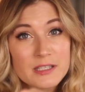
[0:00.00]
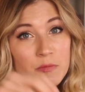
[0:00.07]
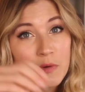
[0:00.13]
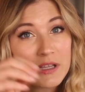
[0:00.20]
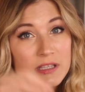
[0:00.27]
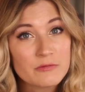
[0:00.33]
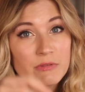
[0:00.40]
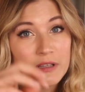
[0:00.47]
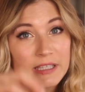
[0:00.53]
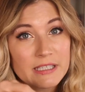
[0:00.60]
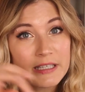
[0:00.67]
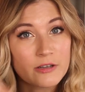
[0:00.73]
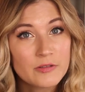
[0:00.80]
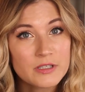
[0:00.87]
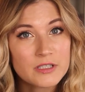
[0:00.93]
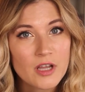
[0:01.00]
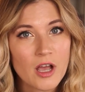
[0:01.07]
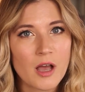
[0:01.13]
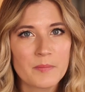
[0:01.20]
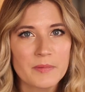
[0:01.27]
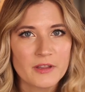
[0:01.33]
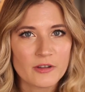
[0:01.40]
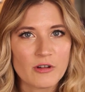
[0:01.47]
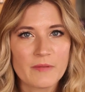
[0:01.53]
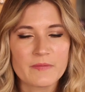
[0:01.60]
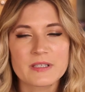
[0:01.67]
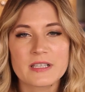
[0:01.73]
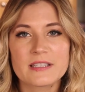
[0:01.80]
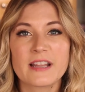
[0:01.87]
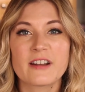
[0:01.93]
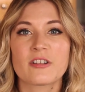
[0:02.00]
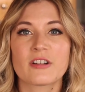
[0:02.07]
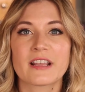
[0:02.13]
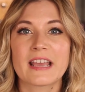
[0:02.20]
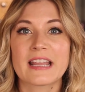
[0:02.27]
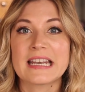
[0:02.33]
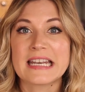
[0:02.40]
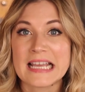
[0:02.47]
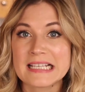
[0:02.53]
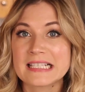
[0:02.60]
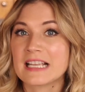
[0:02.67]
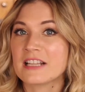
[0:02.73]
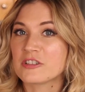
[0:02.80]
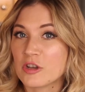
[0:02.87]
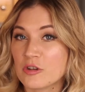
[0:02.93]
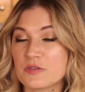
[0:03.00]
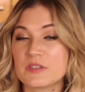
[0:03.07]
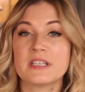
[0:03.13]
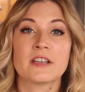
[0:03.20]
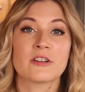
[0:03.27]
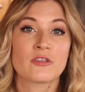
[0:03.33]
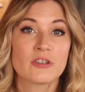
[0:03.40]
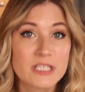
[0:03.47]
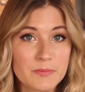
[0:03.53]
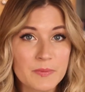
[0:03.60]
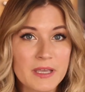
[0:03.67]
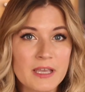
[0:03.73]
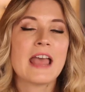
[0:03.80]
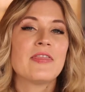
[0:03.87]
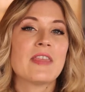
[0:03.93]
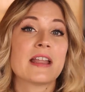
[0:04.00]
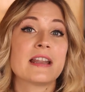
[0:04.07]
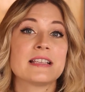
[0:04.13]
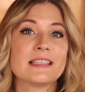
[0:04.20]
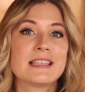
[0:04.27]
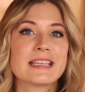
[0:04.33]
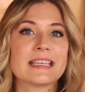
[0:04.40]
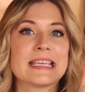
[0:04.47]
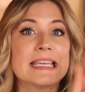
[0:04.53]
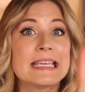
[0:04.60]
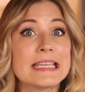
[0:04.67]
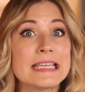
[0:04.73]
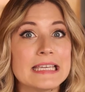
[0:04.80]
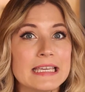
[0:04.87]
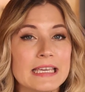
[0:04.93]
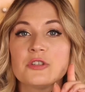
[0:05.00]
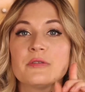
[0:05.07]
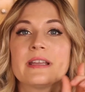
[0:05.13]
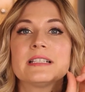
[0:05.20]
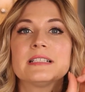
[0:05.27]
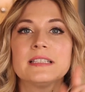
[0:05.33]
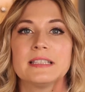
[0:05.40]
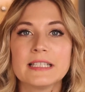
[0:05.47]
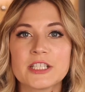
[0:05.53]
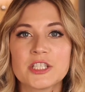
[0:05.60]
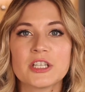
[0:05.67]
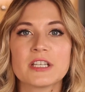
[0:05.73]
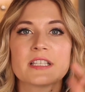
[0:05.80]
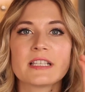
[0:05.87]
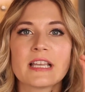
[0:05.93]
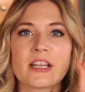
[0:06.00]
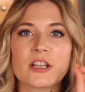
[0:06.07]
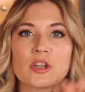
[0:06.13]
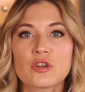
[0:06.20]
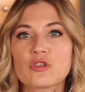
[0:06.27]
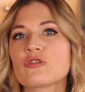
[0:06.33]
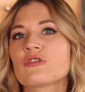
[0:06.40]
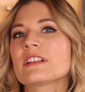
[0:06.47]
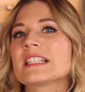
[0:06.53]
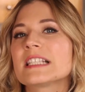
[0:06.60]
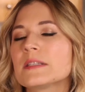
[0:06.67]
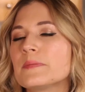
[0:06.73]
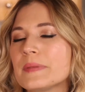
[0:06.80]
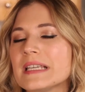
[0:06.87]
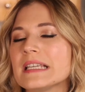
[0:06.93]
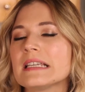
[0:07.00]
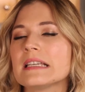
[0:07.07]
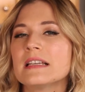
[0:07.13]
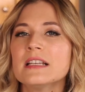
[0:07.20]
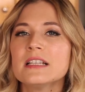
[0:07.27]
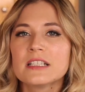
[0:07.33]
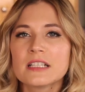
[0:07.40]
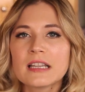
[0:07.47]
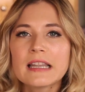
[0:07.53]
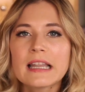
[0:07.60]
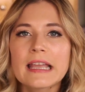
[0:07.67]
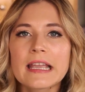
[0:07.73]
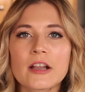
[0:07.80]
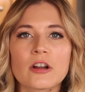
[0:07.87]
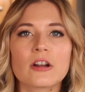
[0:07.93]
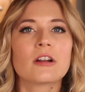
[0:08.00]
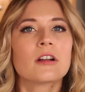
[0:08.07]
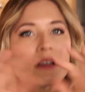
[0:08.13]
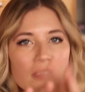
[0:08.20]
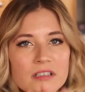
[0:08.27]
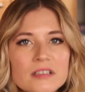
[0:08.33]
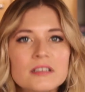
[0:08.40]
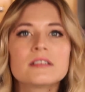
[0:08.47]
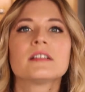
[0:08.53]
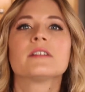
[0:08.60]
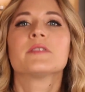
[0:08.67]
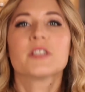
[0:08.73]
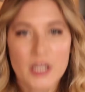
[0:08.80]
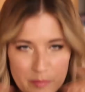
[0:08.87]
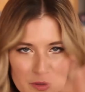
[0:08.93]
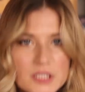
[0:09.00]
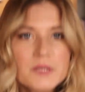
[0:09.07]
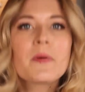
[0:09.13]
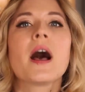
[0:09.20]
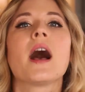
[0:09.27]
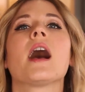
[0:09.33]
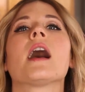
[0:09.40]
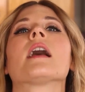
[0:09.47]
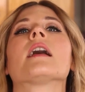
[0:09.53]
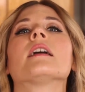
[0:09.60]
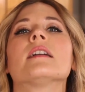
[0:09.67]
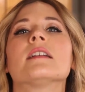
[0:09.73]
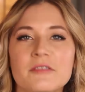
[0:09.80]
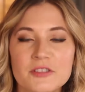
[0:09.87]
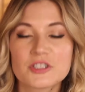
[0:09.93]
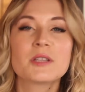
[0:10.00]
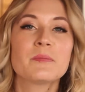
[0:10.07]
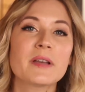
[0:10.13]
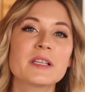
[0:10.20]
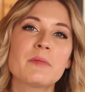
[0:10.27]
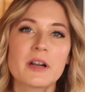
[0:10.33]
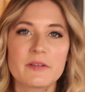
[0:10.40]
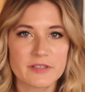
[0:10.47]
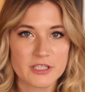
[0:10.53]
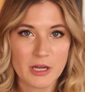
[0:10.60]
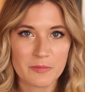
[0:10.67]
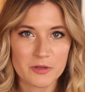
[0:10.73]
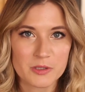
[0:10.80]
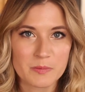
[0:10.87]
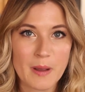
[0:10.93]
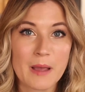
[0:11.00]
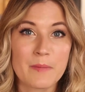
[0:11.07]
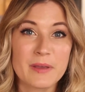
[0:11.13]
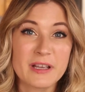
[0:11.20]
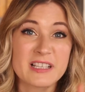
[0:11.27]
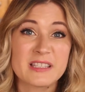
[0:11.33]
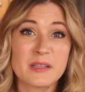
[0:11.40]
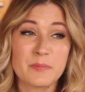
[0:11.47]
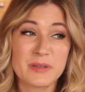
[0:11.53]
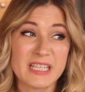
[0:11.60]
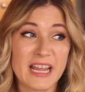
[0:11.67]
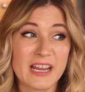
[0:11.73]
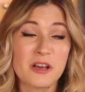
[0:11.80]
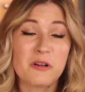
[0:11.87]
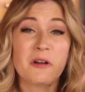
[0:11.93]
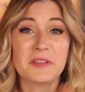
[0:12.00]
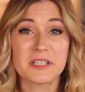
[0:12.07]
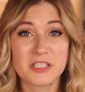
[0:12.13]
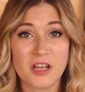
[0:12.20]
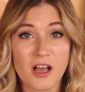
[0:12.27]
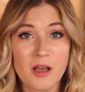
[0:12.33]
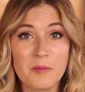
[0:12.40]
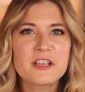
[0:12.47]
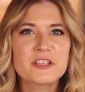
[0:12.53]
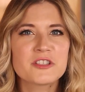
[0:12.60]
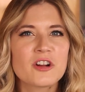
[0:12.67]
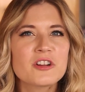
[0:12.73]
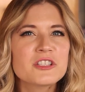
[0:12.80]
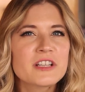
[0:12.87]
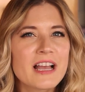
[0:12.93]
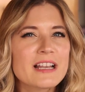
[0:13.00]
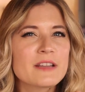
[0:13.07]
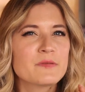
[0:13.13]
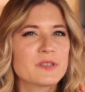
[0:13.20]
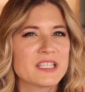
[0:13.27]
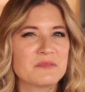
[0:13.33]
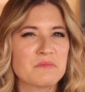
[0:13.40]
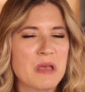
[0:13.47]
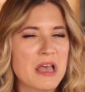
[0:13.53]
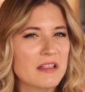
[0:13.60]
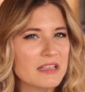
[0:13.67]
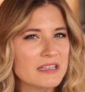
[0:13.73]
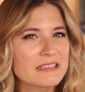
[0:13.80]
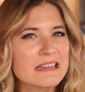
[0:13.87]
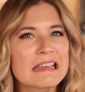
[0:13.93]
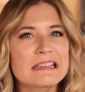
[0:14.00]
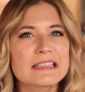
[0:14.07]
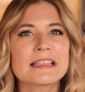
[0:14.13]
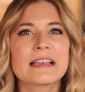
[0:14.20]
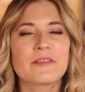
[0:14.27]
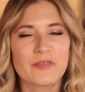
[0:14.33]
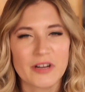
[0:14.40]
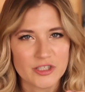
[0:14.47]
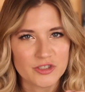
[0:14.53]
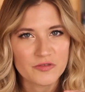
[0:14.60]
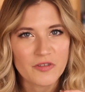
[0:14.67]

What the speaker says: the ones really near the top and the crevices that are gonna get nice and toasty and crispy. And that is the key to a delicious and crispy layer of a shepherd's pie. Which is the best part of the shepherd's pie because the potato on the top starts to kind of smell and taste like French